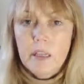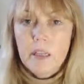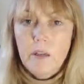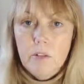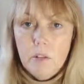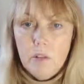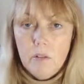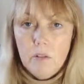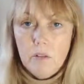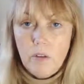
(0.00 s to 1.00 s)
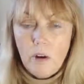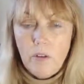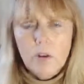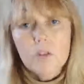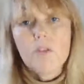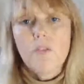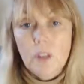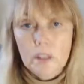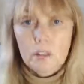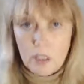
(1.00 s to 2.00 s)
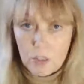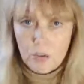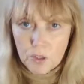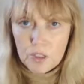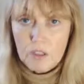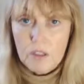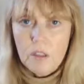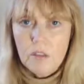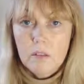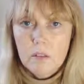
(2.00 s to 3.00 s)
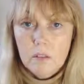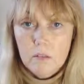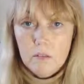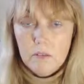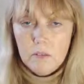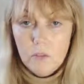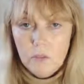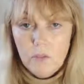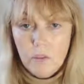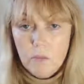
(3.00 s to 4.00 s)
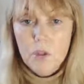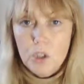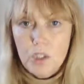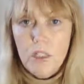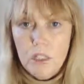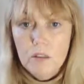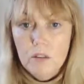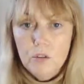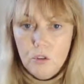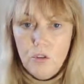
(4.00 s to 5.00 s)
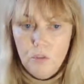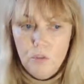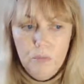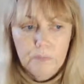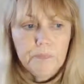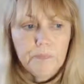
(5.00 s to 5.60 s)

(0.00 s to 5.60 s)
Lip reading: there are a lot of things that I trust sort of the machine to do,